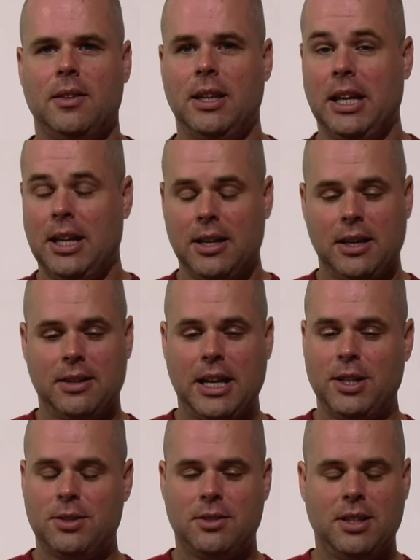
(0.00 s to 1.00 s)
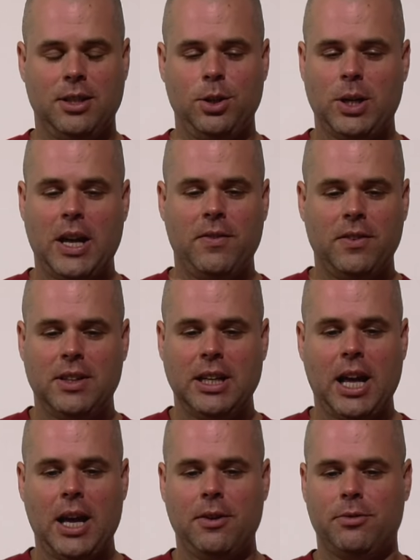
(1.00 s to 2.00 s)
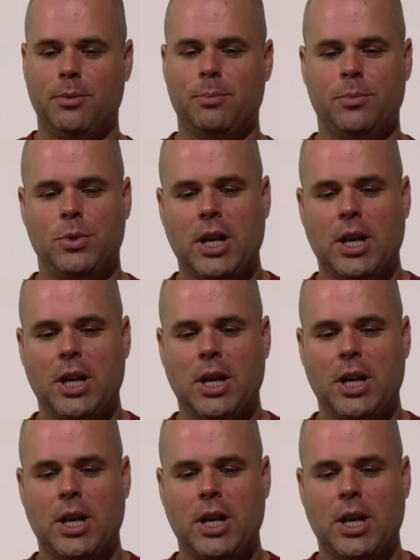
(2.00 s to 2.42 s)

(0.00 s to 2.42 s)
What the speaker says: The UK 59 from